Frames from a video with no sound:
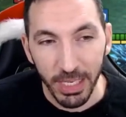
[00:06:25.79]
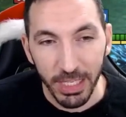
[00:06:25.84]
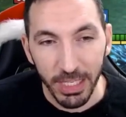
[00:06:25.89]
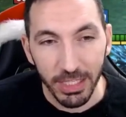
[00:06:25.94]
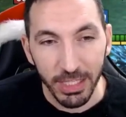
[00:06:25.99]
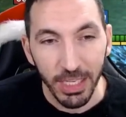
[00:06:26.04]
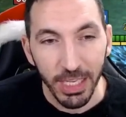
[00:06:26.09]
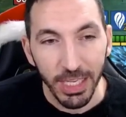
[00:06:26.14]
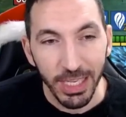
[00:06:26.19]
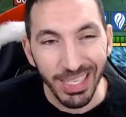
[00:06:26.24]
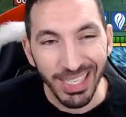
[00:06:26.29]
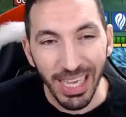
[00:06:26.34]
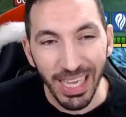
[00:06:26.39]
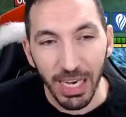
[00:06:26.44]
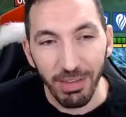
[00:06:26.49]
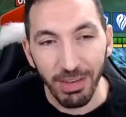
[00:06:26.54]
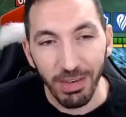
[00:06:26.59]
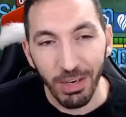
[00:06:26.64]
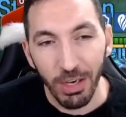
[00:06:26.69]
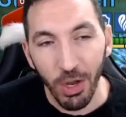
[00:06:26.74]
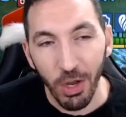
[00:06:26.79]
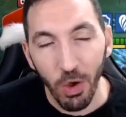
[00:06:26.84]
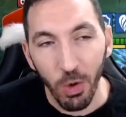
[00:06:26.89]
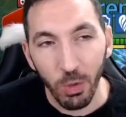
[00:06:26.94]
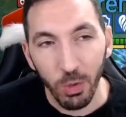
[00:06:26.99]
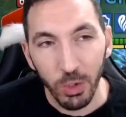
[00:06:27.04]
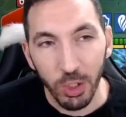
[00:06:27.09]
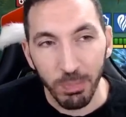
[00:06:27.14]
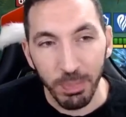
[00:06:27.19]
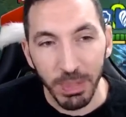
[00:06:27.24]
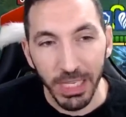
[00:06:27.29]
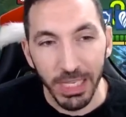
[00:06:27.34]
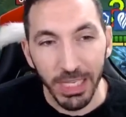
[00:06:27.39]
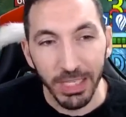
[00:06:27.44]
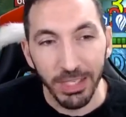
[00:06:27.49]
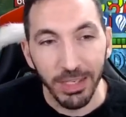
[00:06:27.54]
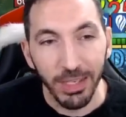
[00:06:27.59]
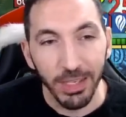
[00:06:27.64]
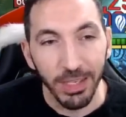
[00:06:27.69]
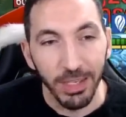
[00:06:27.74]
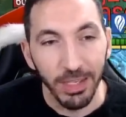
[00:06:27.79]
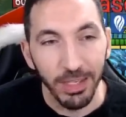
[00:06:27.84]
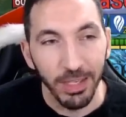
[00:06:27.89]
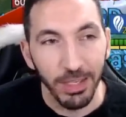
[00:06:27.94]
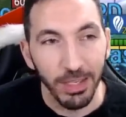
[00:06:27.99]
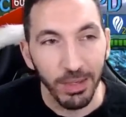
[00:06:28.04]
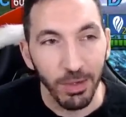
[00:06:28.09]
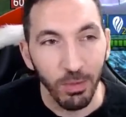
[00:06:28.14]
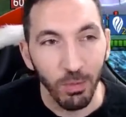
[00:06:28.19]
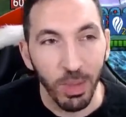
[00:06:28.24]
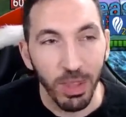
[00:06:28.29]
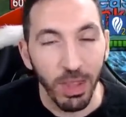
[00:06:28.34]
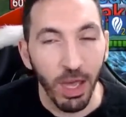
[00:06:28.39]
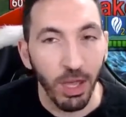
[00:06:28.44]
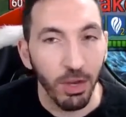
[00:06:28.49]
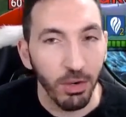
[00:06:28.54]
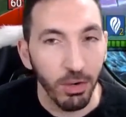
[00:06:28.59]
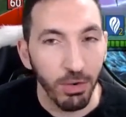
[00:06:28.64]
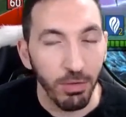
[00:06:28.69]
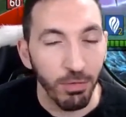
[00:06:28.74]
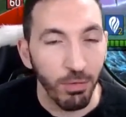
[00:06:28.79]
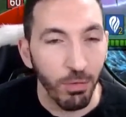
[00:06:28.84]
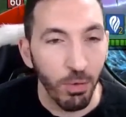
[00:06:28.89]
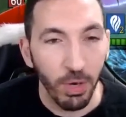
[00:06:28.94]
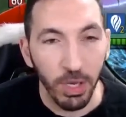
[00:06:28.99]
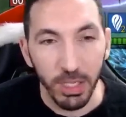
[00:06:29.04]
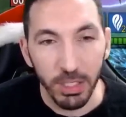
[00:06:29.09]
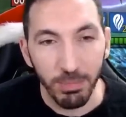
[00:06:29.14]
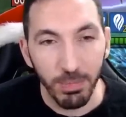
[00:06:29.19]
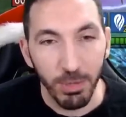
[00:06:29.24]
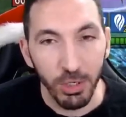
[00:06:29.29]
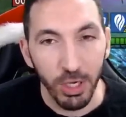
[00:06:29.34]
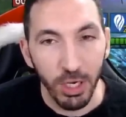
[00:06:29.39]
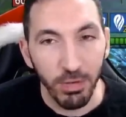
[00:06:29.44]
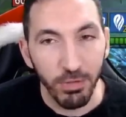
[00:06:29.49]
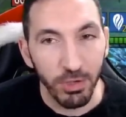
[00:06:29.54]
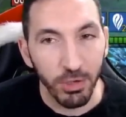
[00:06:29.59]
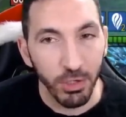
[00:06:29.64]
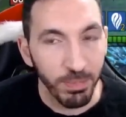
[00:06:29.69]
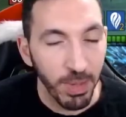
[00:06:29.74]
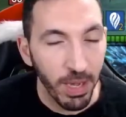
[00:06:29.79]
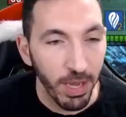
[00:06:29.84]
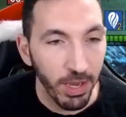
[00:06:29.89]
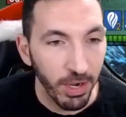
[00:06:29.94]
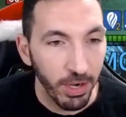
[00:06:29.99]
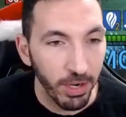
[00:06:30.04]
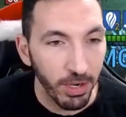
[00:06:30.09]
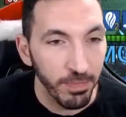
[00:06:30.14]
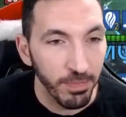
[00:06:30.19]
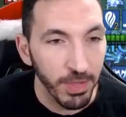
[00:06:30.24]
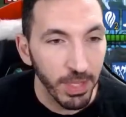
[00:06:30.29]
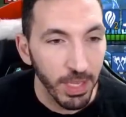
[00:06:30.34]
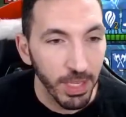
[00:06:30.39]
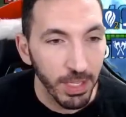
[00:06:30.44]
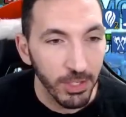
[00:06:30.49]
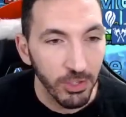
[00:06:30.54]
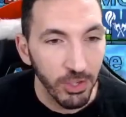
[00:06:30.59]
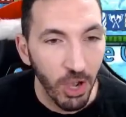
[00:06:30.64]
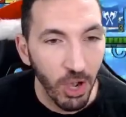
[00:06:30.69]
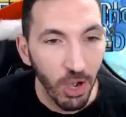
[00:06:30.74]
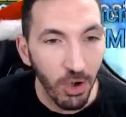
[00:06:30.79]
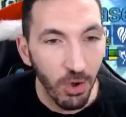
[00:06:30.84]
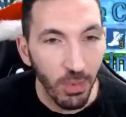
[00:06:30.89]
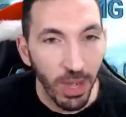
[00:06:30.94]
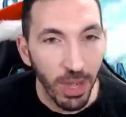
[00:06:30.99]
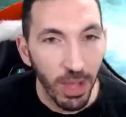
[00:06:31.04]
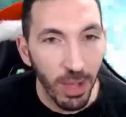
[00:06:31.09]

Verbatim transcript: He's he's kind of a low speed with one hundred forty, especially for Spider. So